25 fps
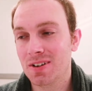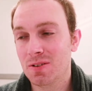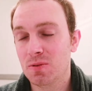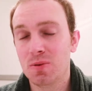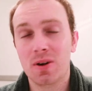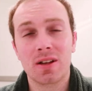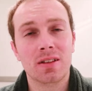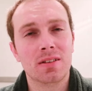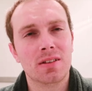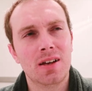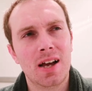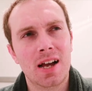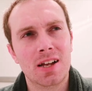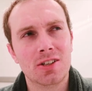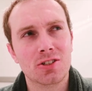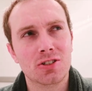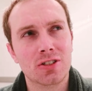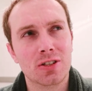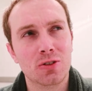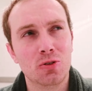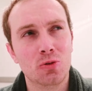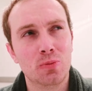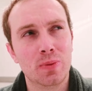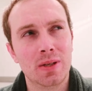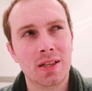Well,
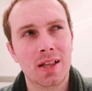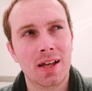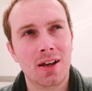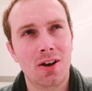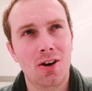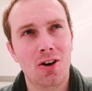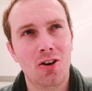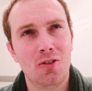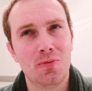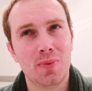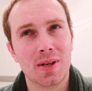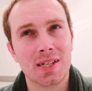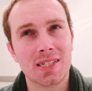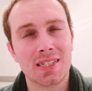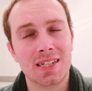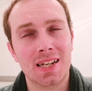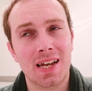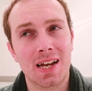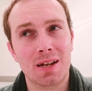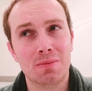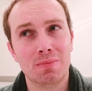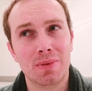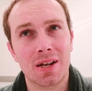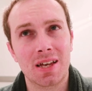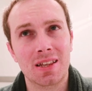actually, it'll be like
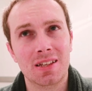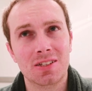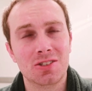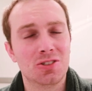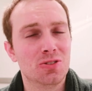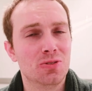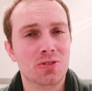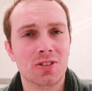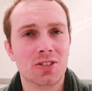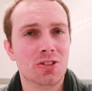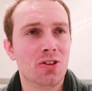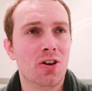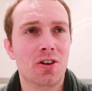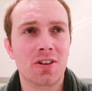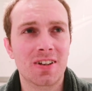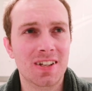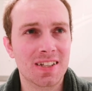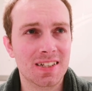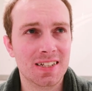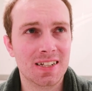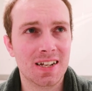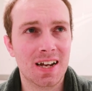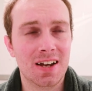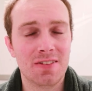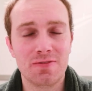9:30 by that. So it's not an
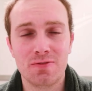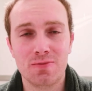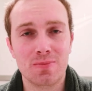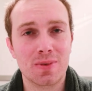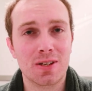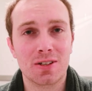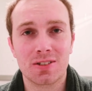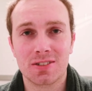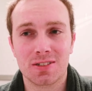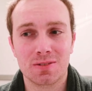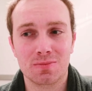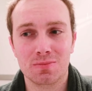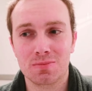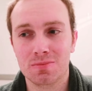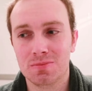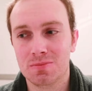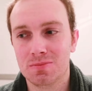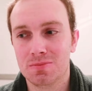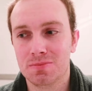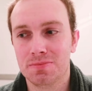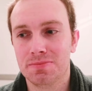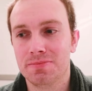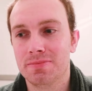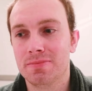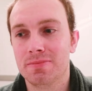early night for me because I'm
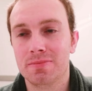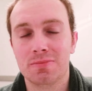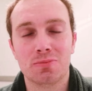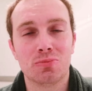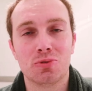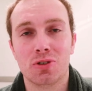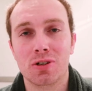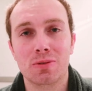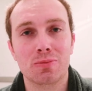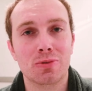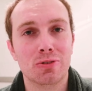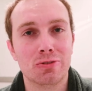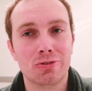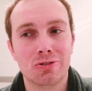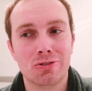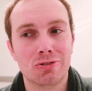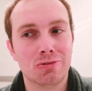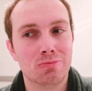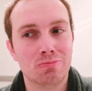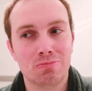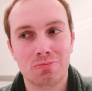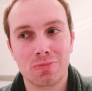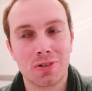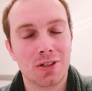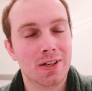pretty
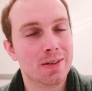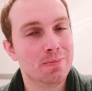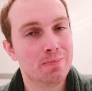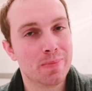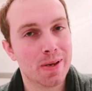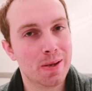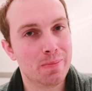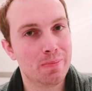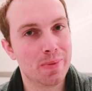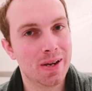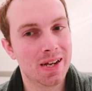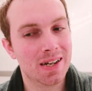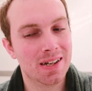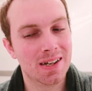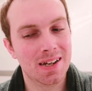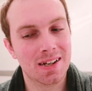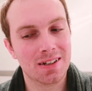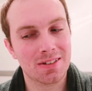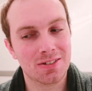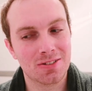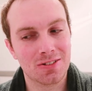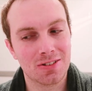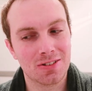much in bed by 9